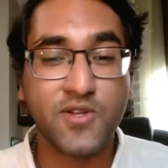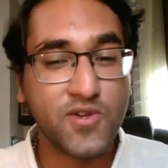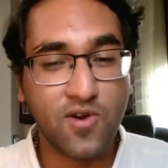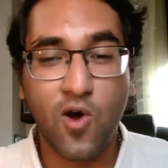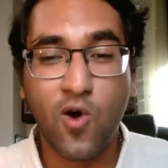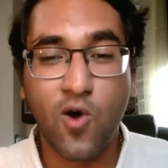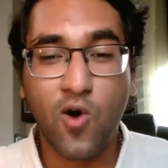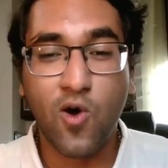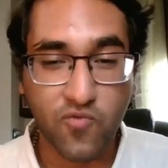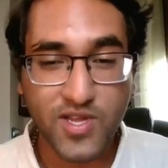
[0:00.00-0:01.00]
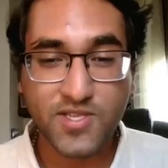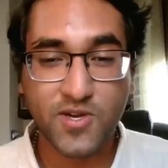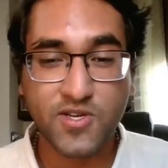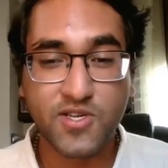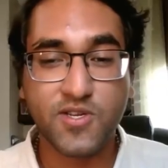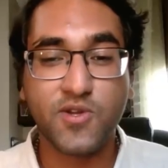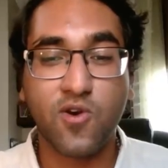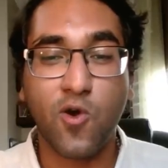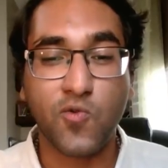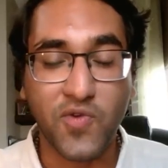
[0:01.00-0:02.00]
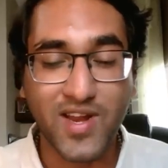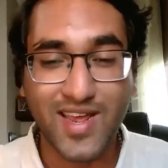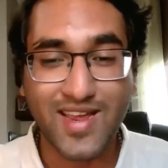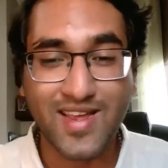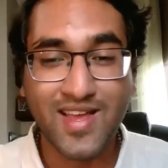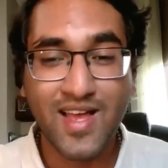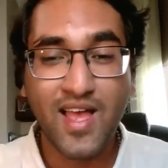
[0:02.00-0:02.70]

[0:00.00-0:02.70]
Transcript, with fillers: Do your own research, do your own reading,